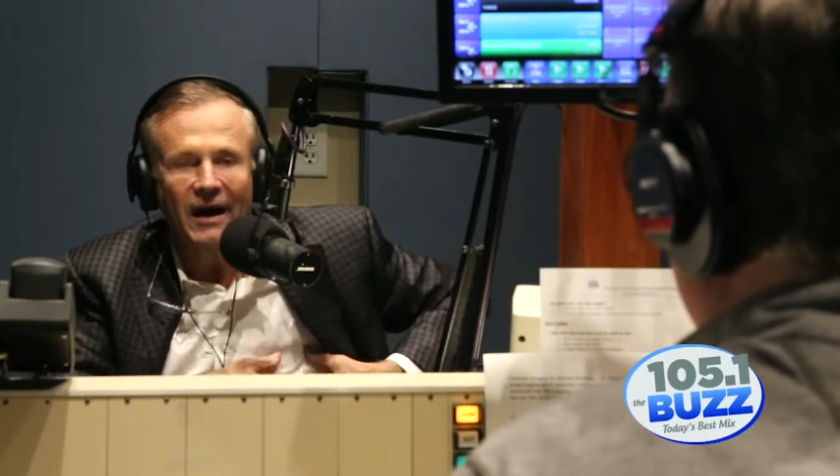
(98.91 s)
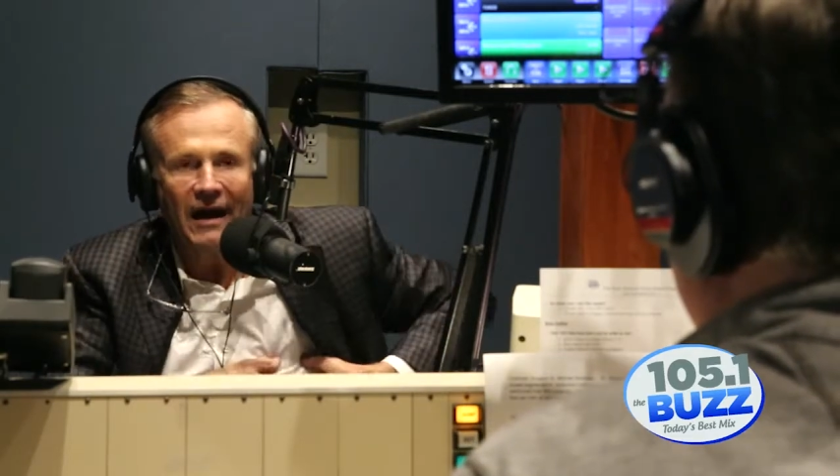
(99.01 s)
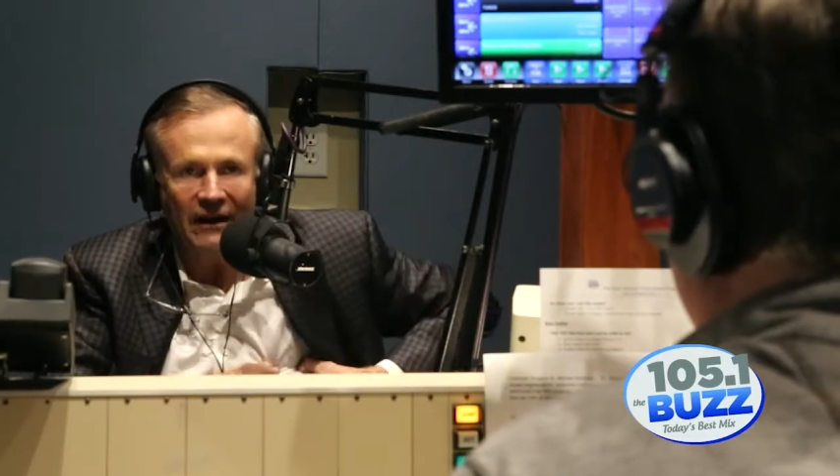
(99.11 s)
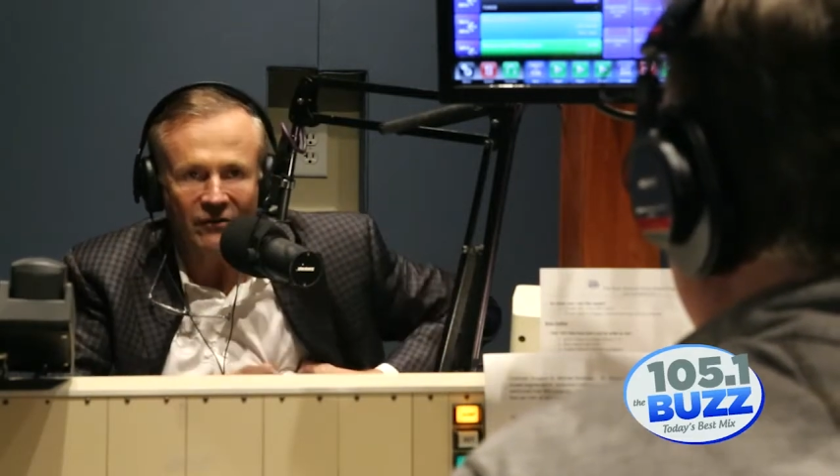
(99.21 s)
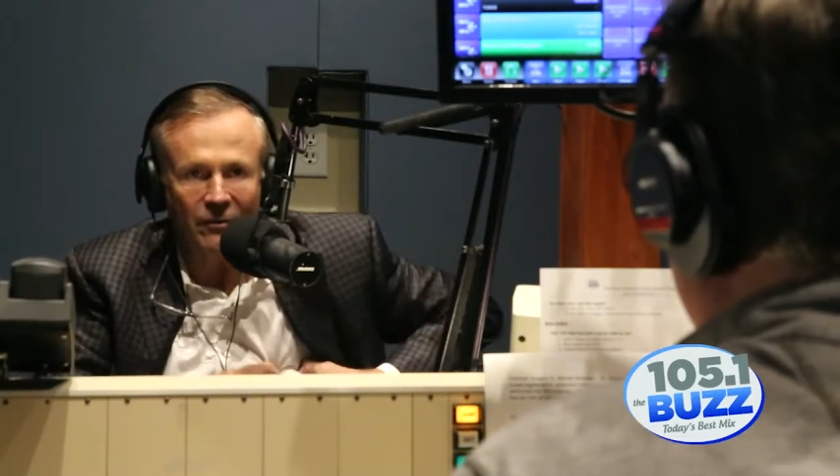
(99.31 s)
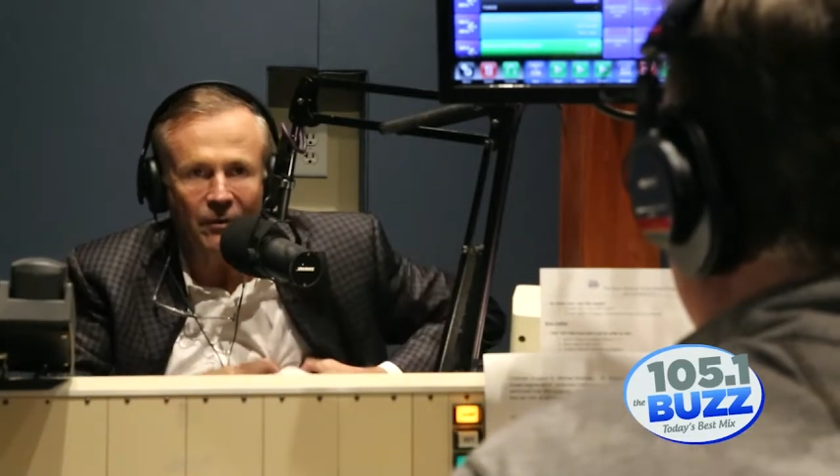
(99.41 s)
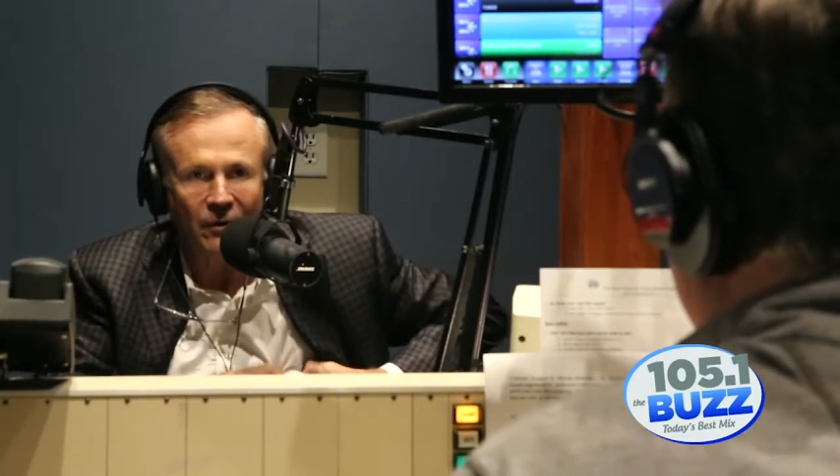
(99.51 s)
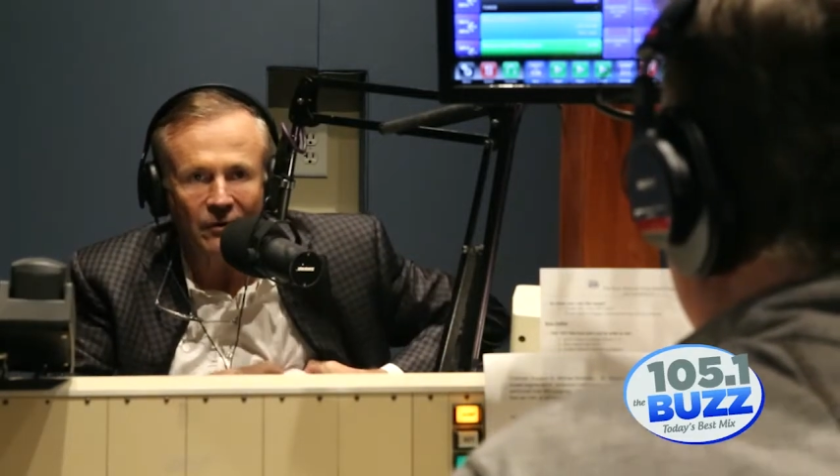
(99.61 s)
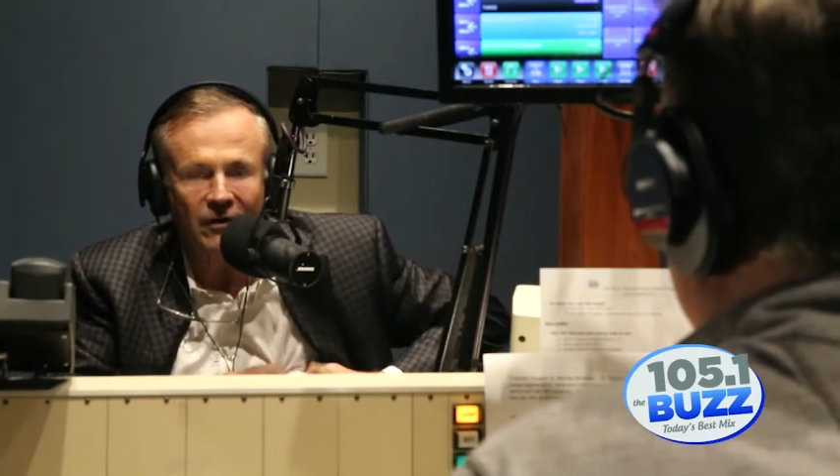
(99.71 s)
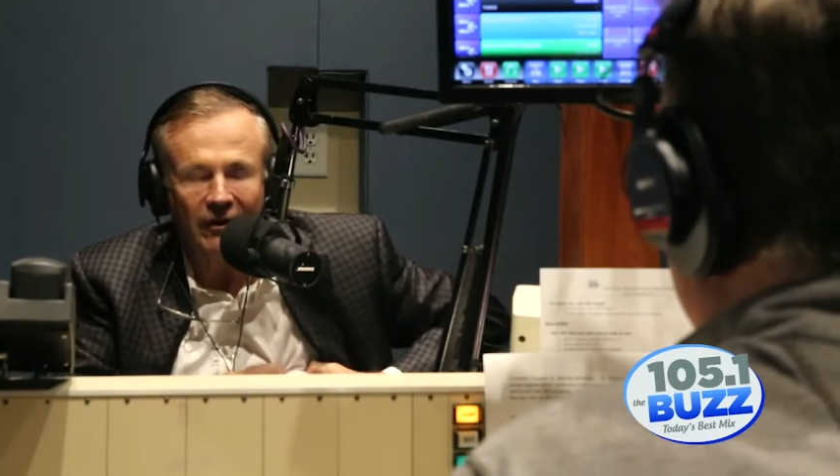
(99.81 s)
as
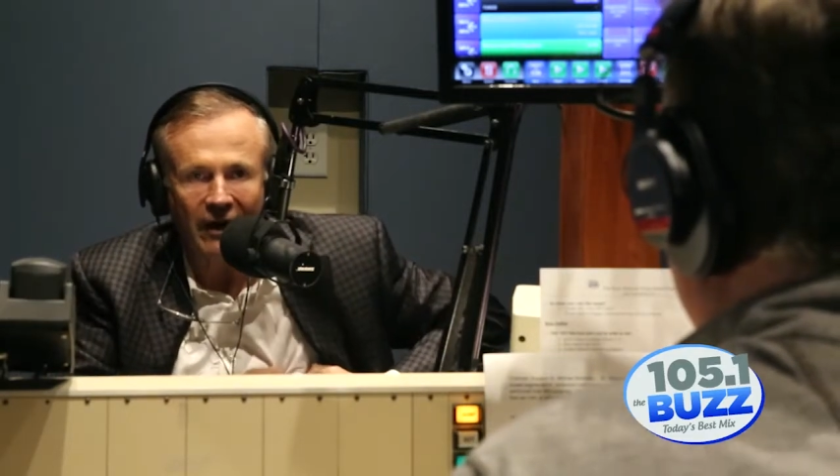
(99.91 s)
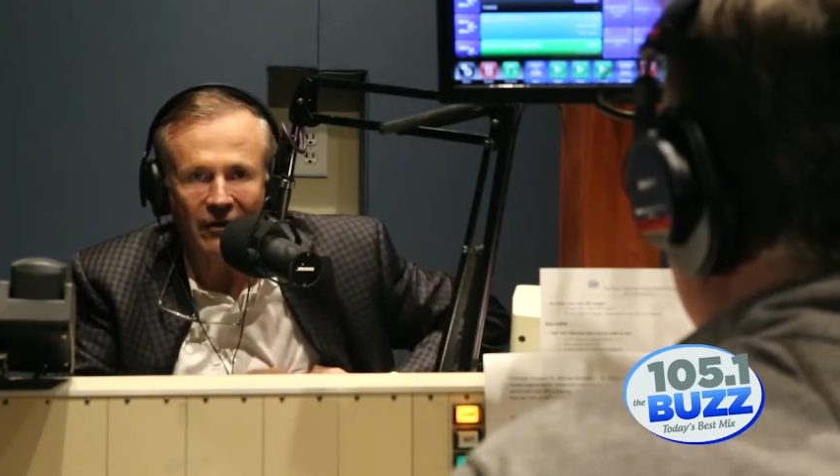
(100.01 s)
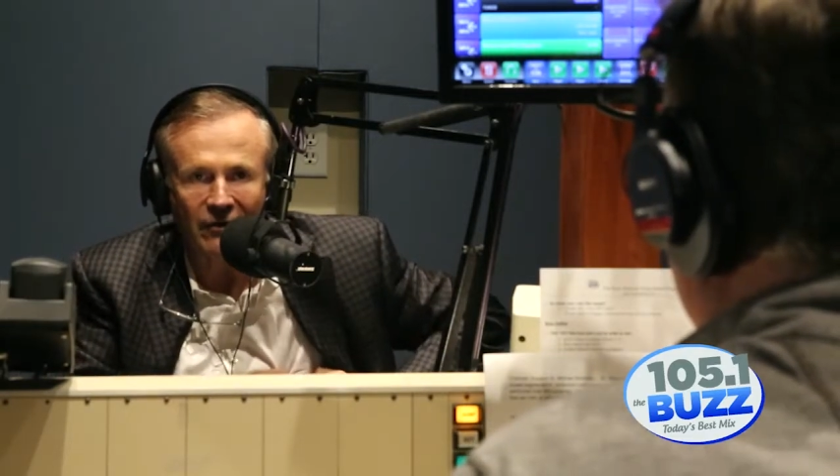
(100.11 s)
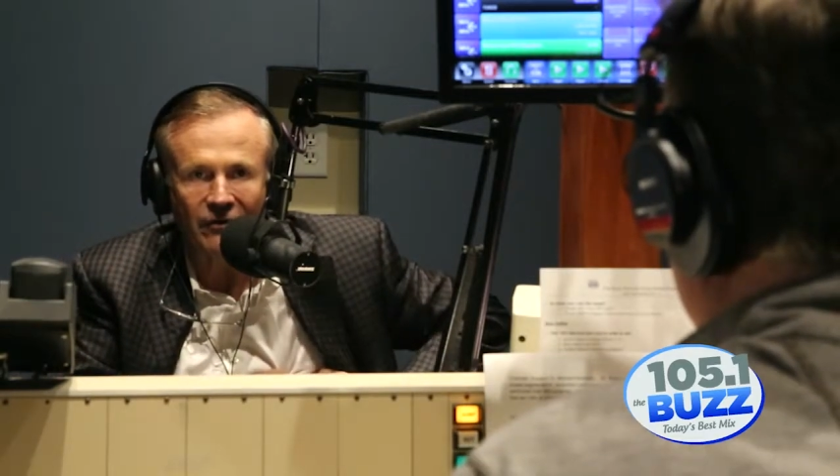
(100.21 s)
opposed to the other